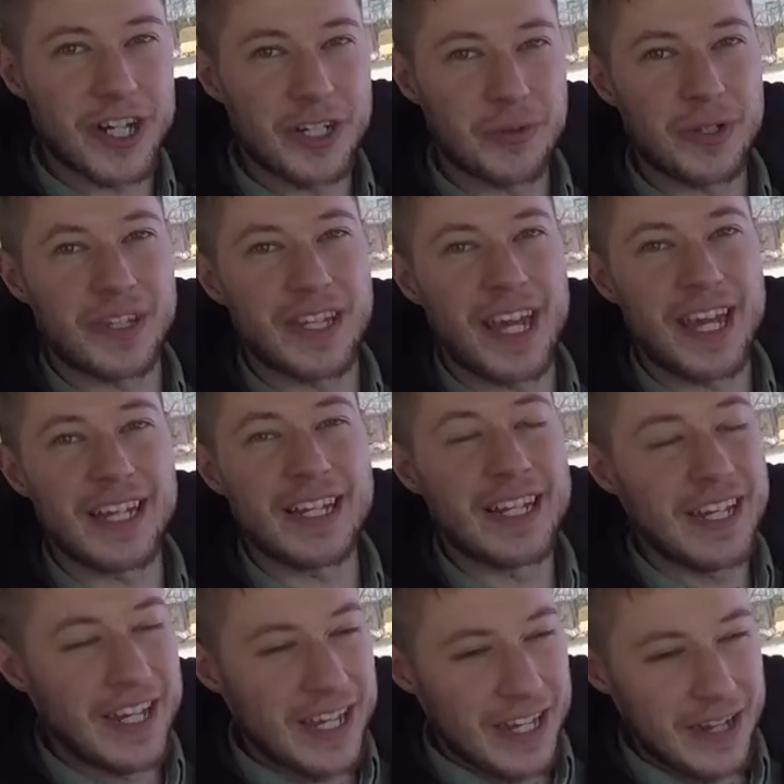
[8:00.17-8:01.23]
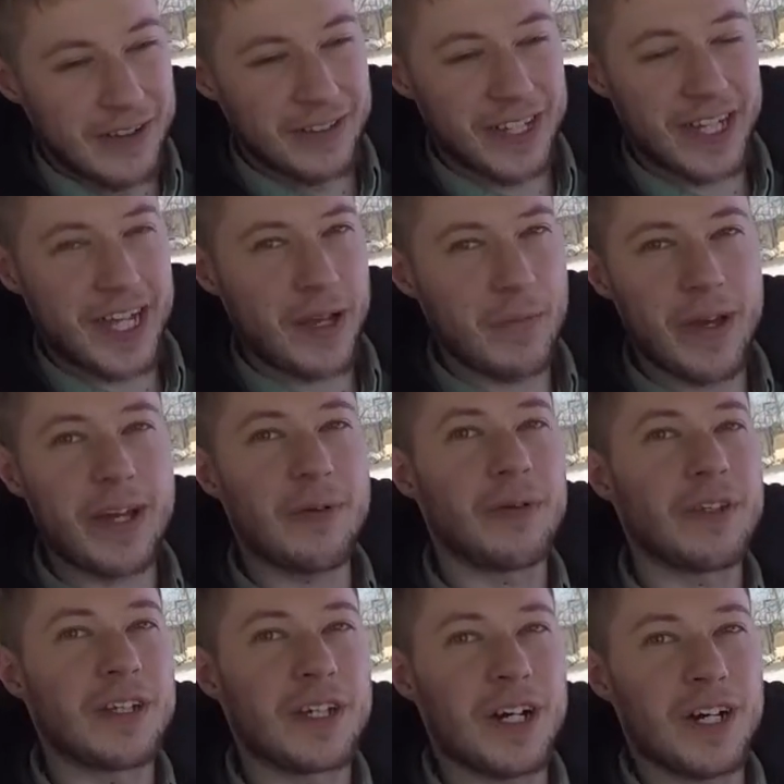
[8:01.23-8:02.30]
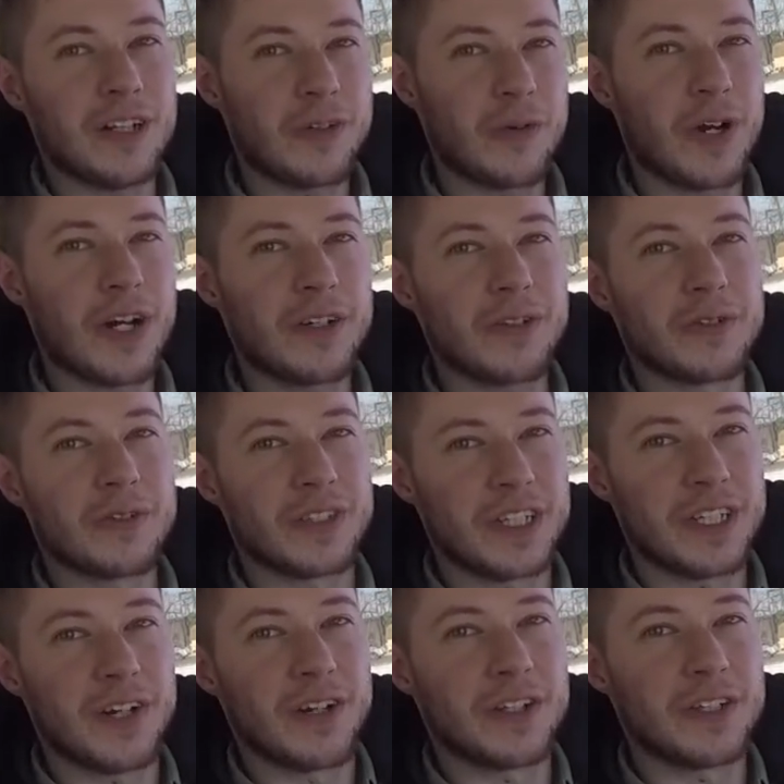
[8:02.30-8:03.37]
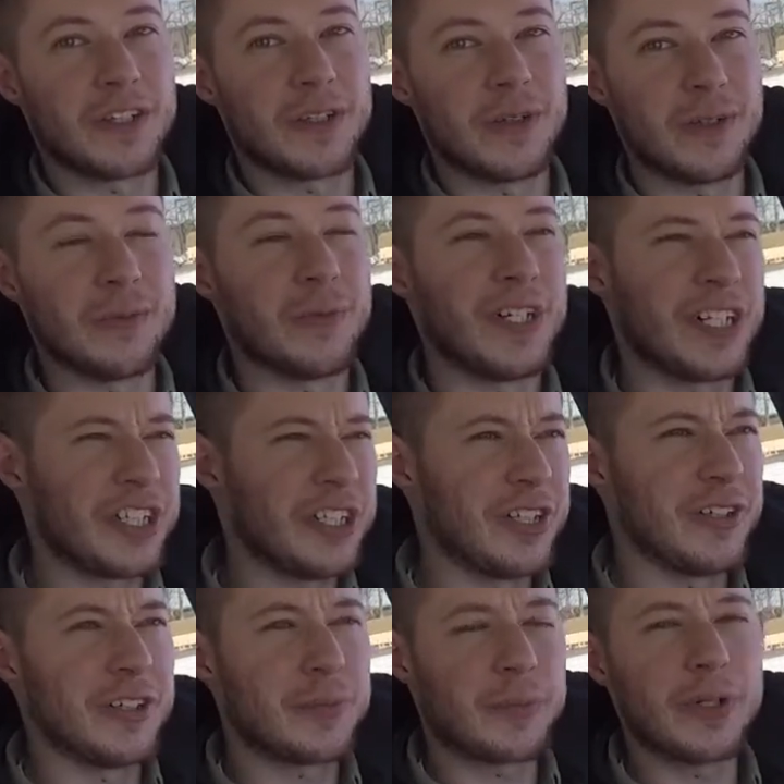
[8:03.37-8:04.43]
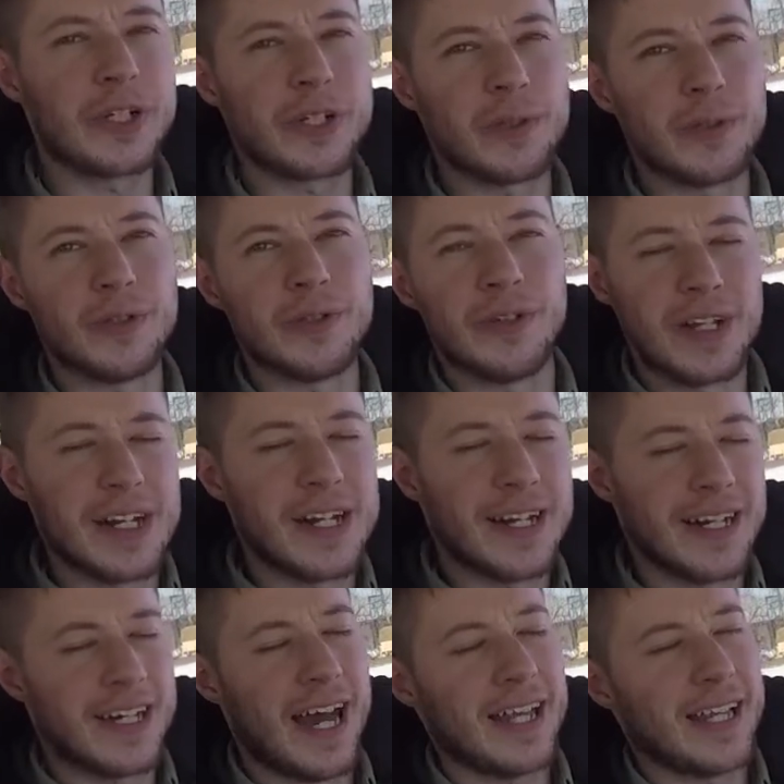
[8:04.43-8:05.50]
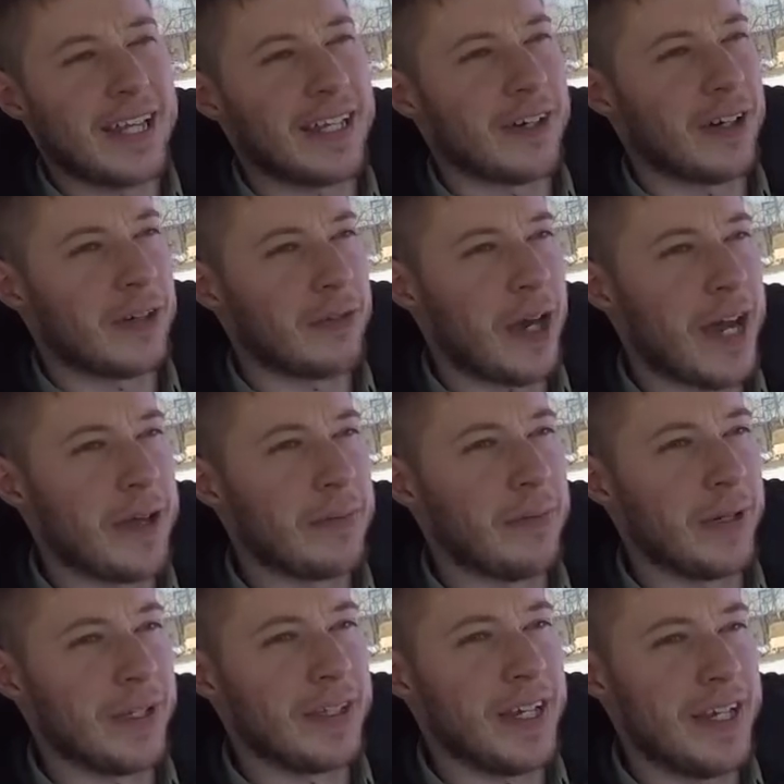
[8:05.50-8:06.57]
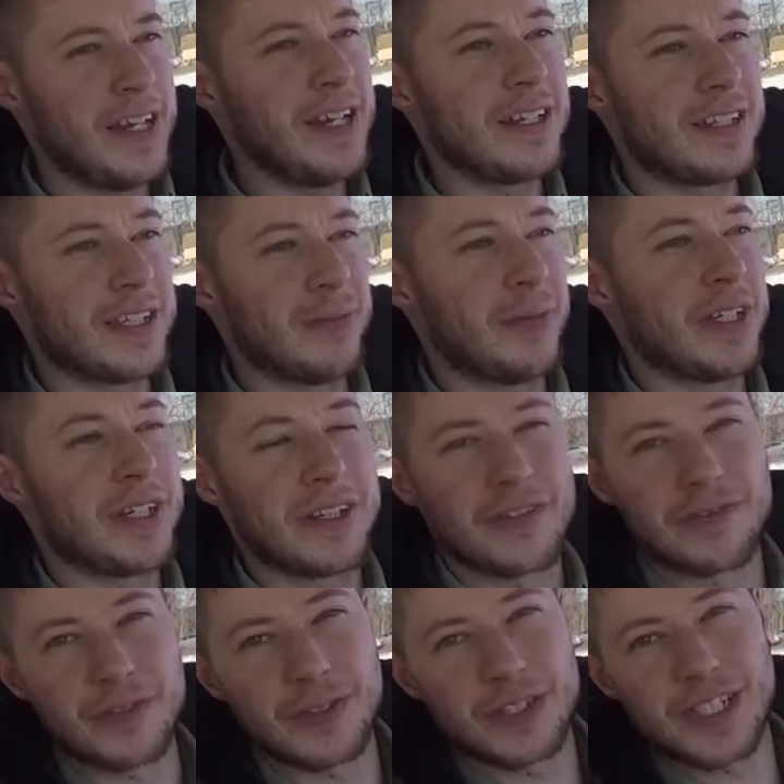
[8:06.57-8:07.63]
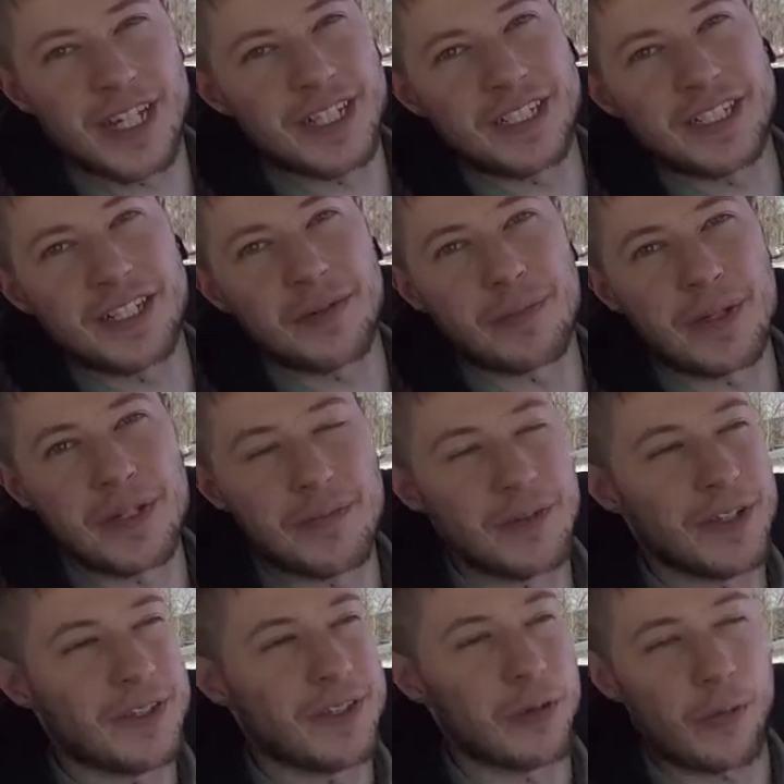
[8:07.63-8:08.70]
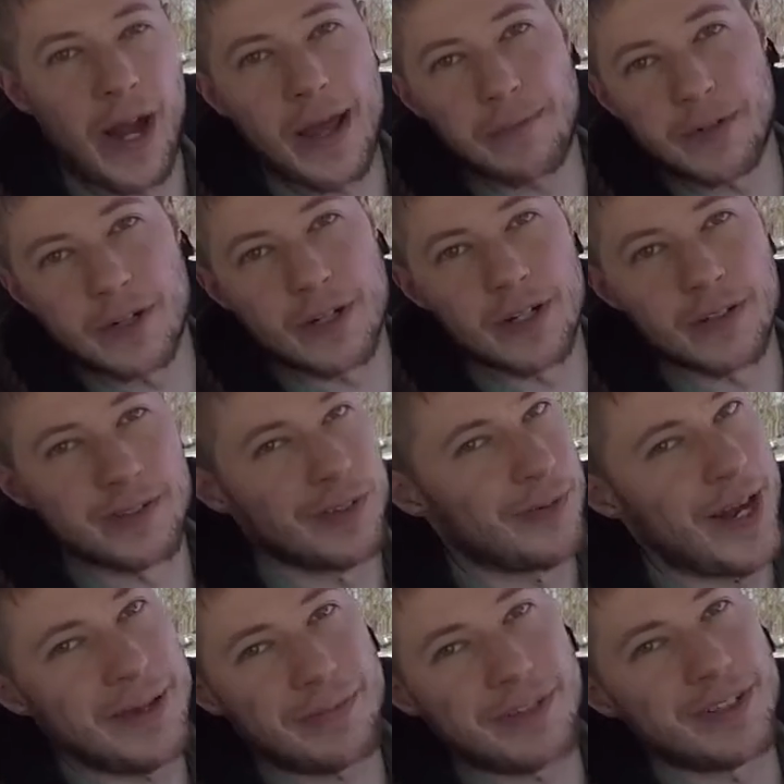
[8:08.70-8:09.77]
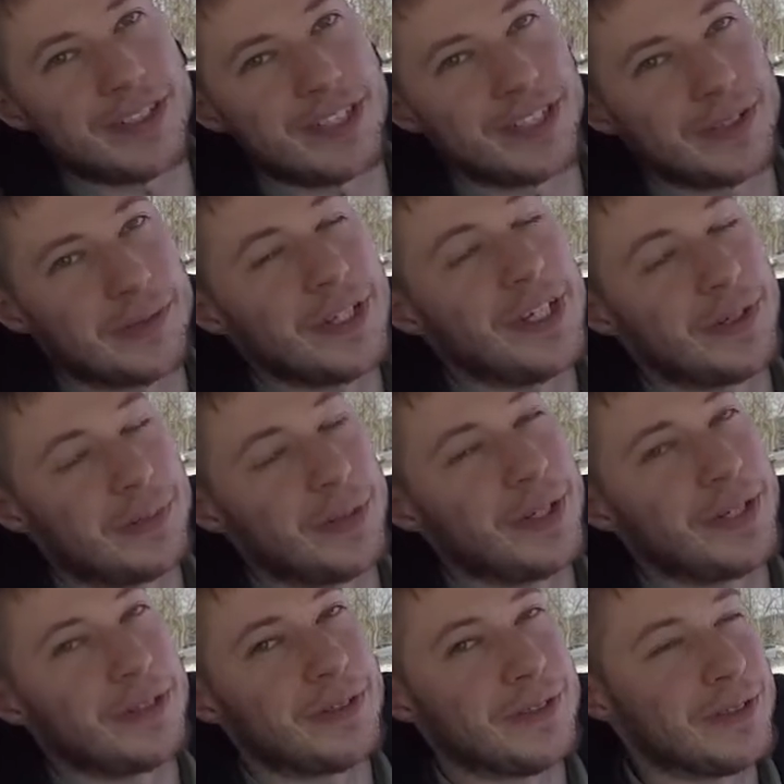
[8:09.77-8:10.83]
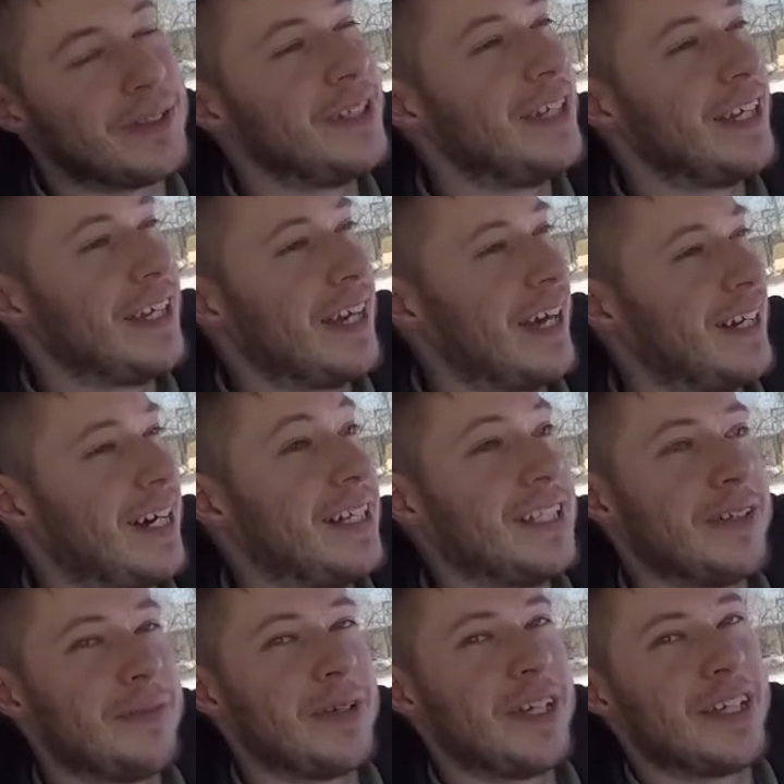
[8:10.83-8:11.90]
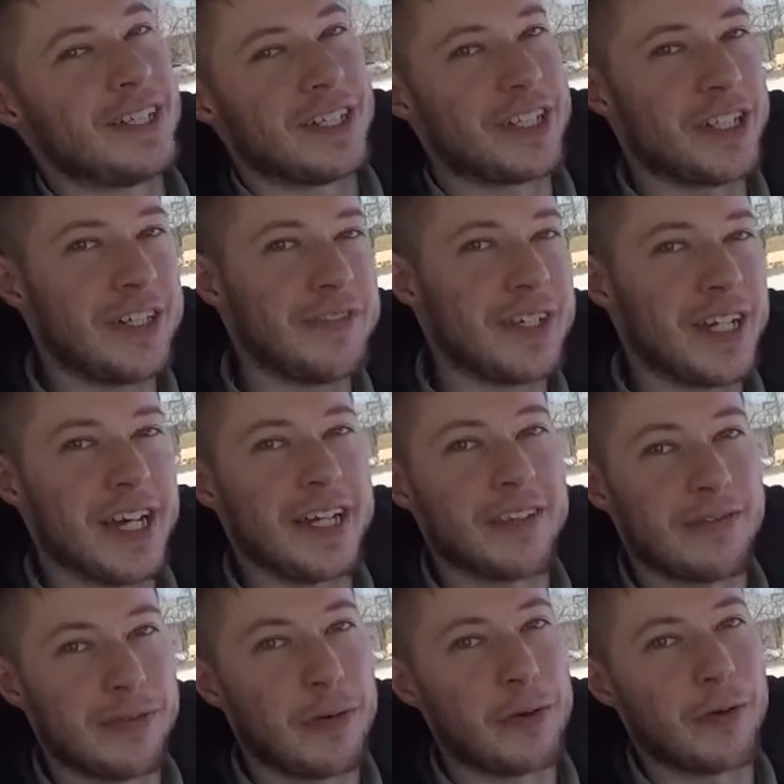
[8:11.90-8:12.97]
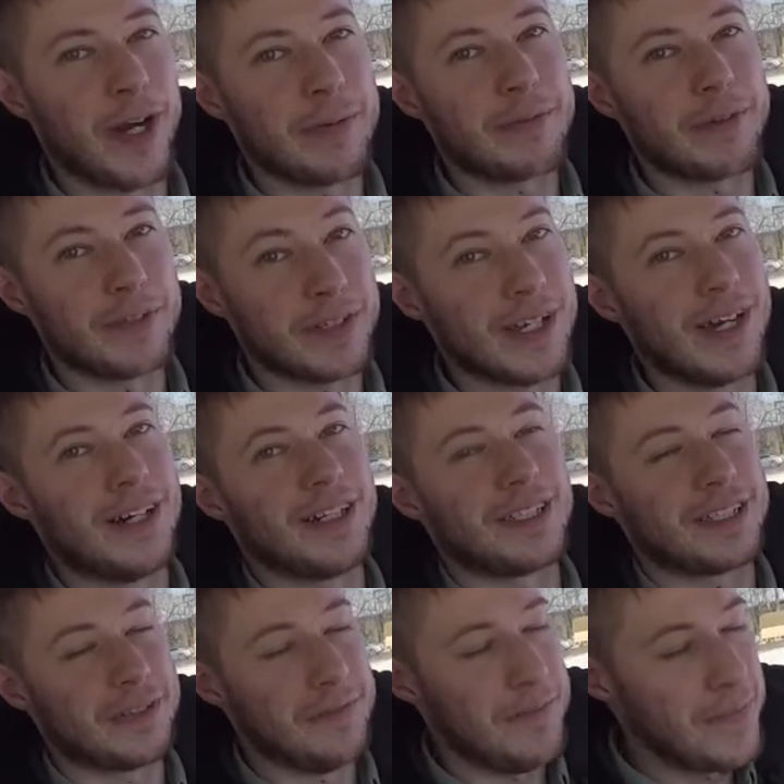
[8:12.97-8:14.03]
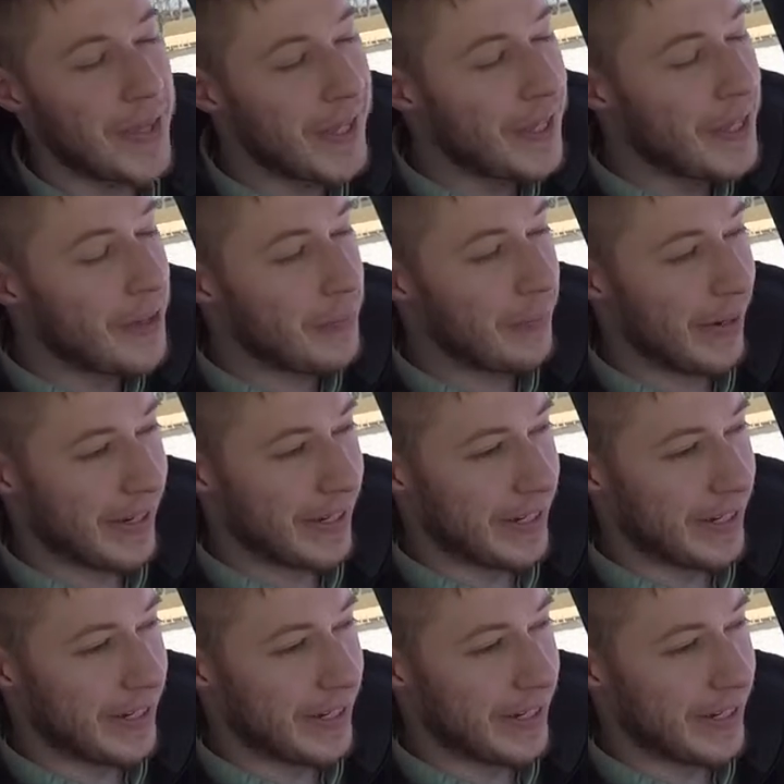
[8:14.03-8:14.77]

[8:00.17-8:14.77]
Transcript: with that. You know, they came back with the Colorado ZR2, which, you know, is pretty cool. I like it all right, but they needed something in the full size to compete with the Raptor. You know, the Raptor is just, it's pretty cool. I'll admit, as a Chevy guy, the Ford Raptor is awesome. But